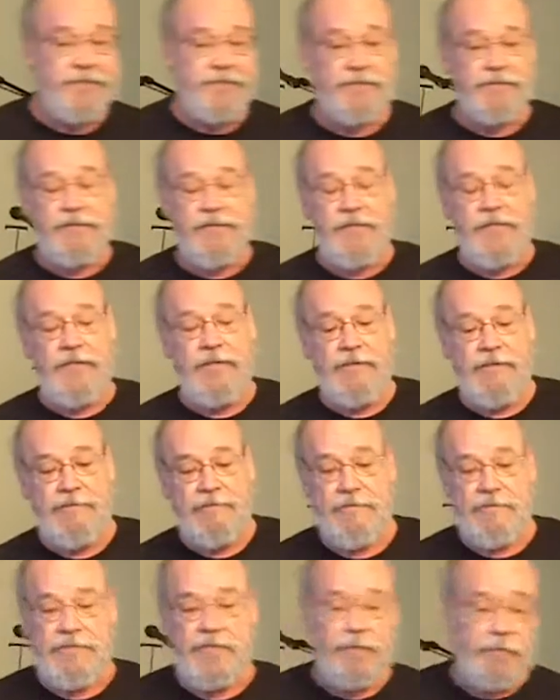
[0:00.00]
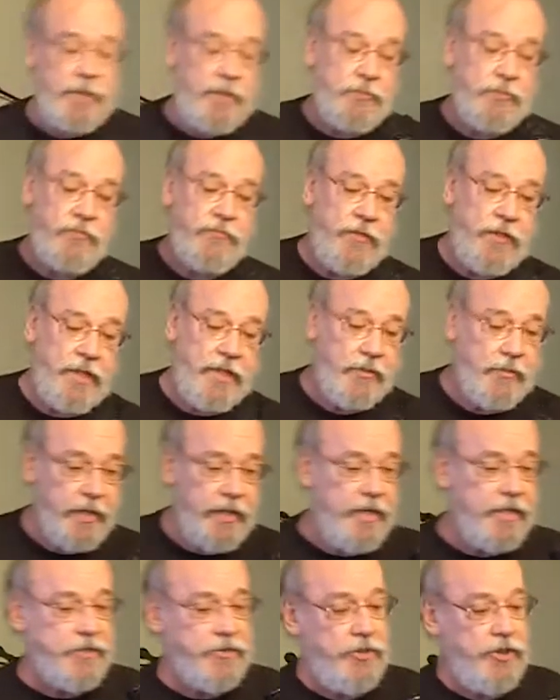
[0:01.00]
Uh, Sometimes we feel like
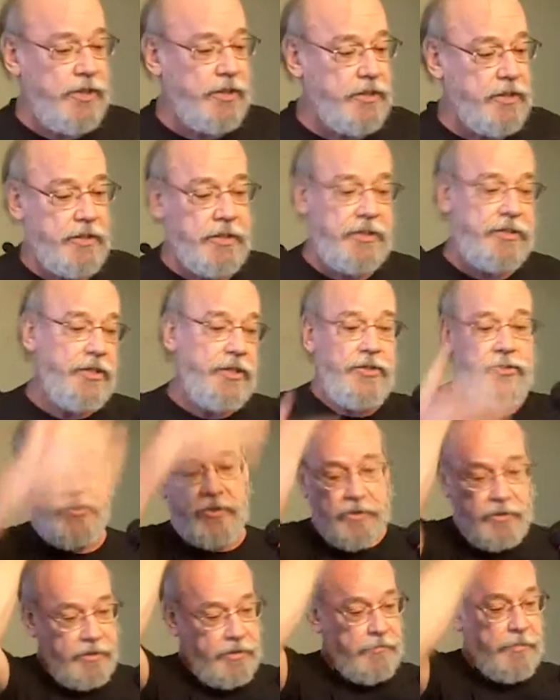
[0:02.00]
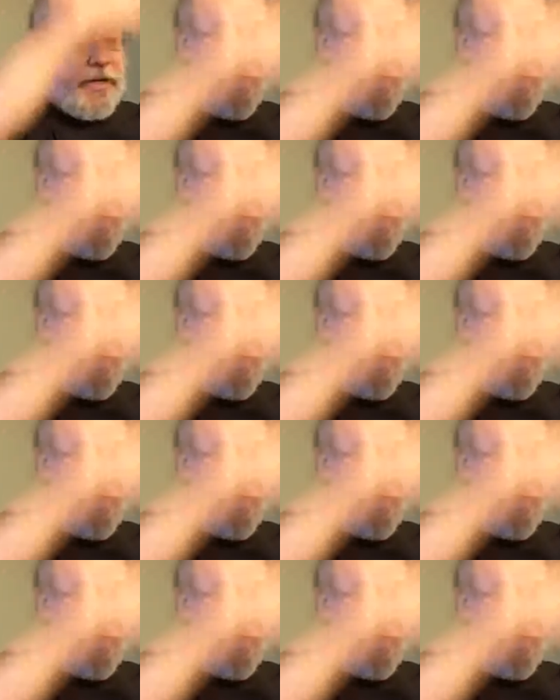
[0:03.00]
we got jeans and a t-shirt